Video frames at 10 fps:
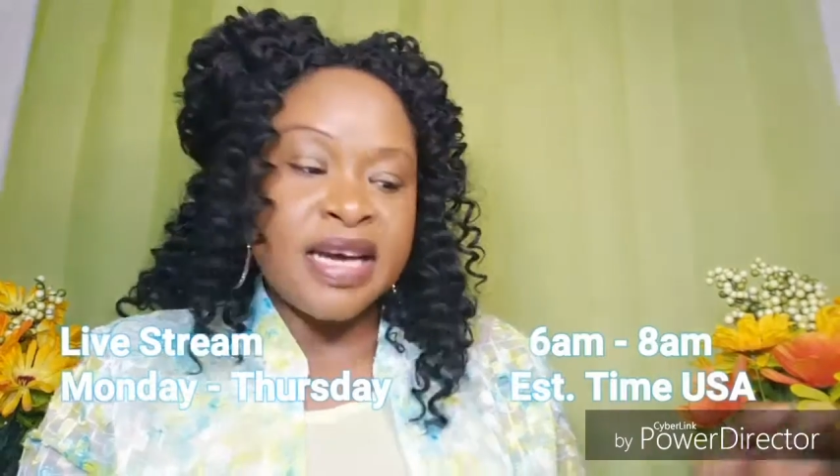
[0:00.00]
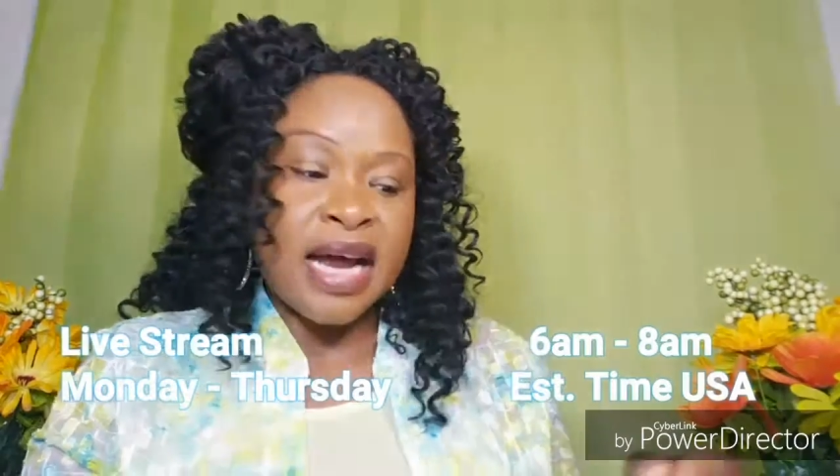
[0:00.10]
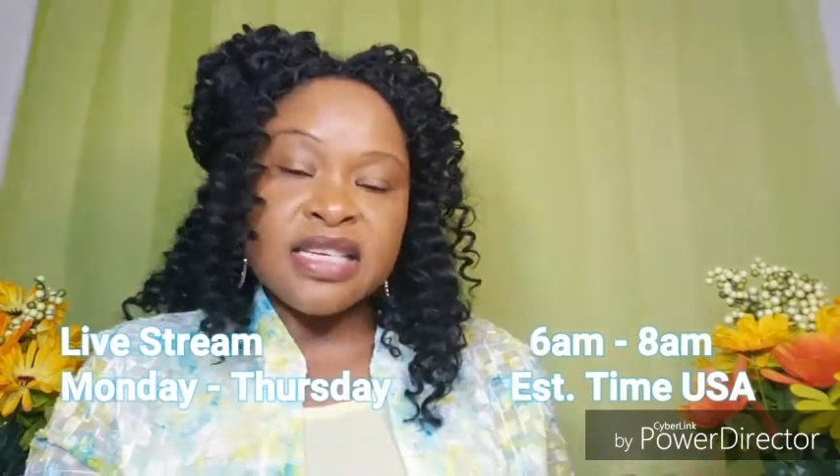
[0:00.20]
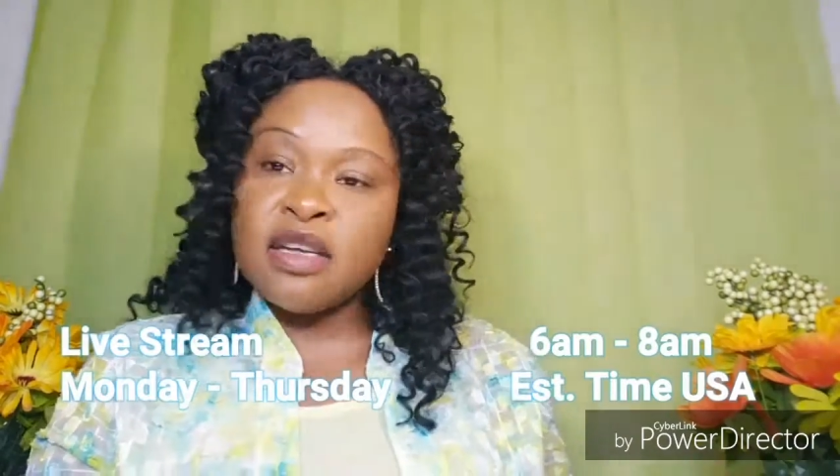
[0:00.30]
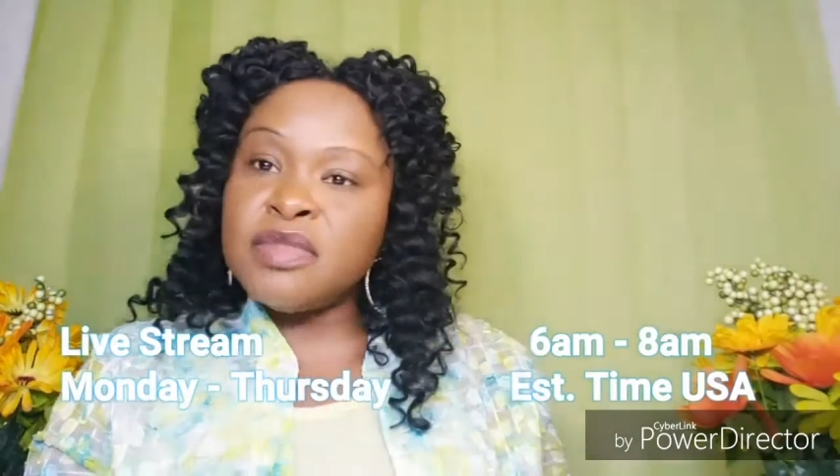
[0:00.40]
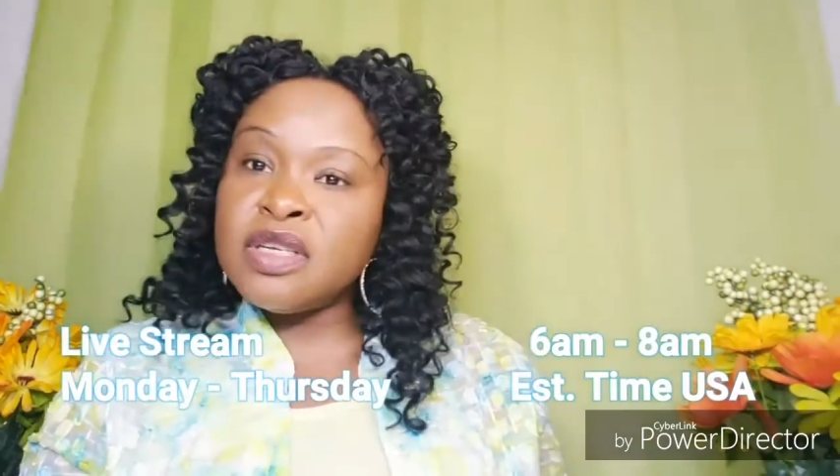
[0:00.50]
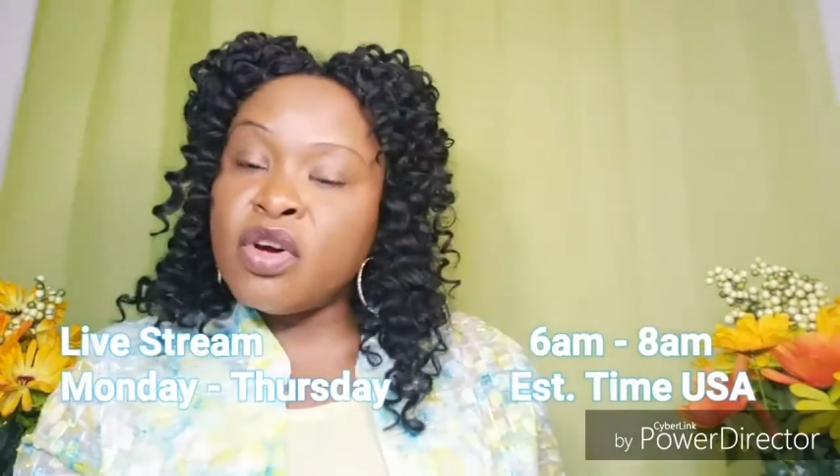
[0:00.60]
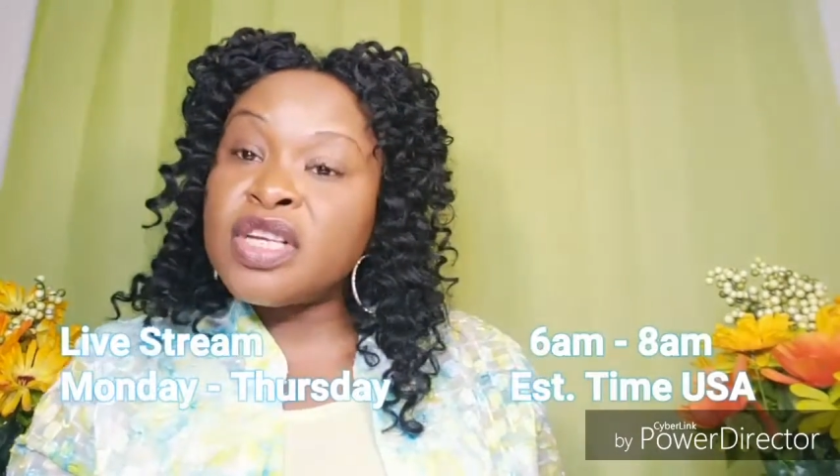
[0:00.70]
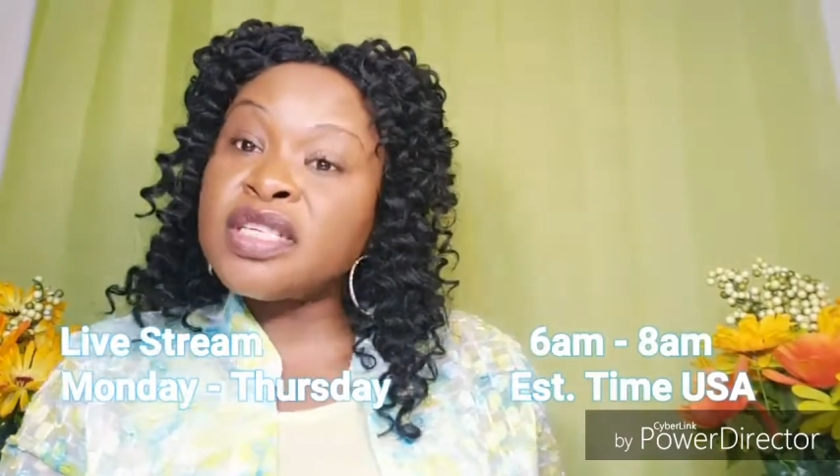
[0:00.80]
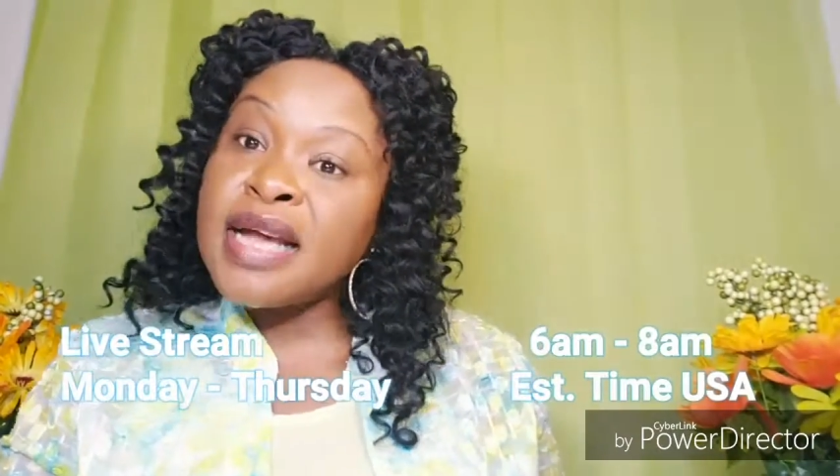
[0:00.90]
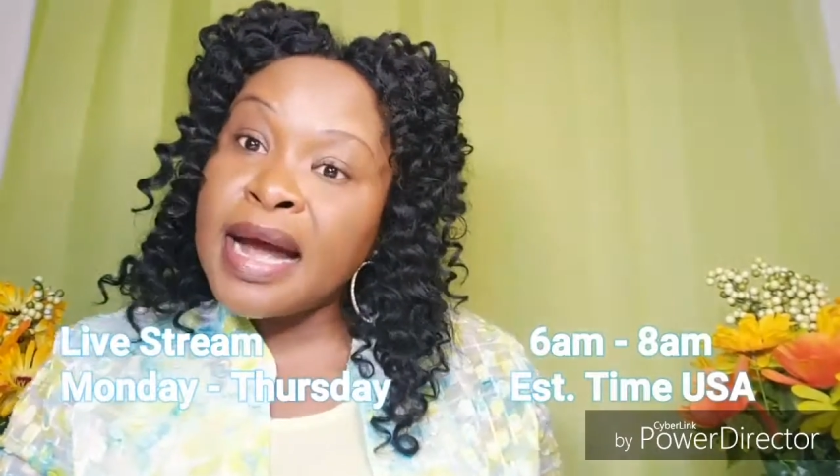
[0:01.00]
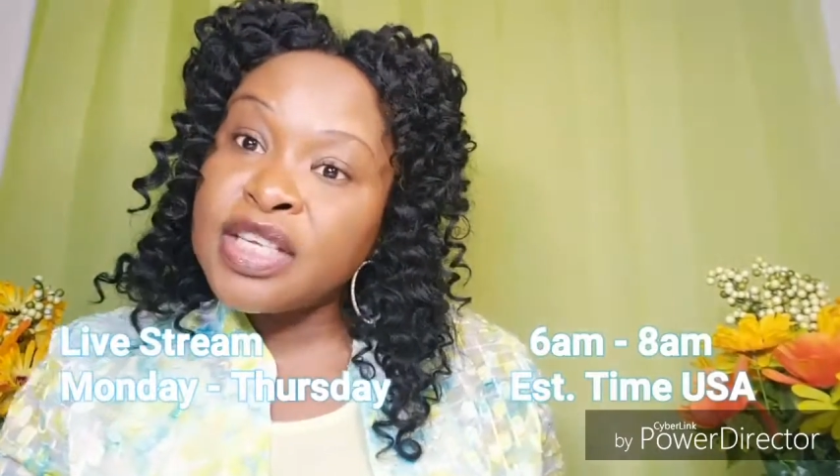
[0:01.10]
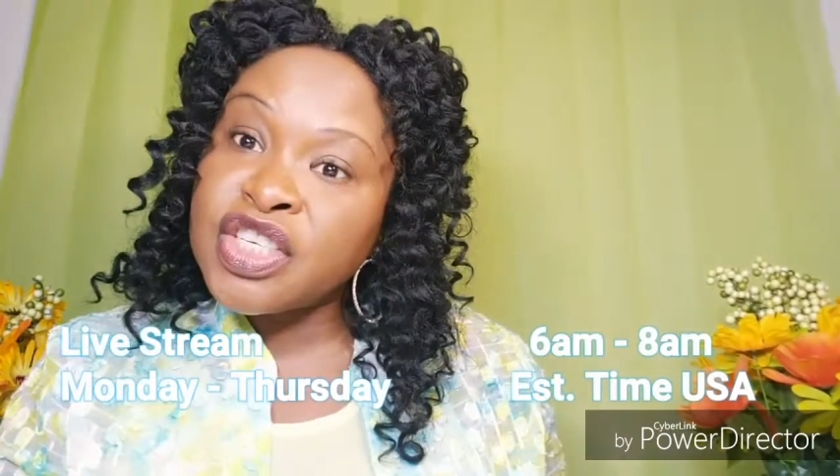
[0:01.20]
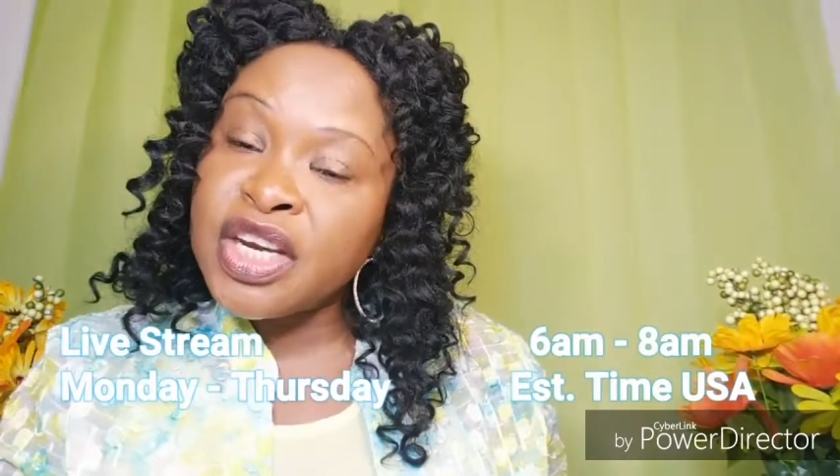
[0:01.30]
he got his, they call it side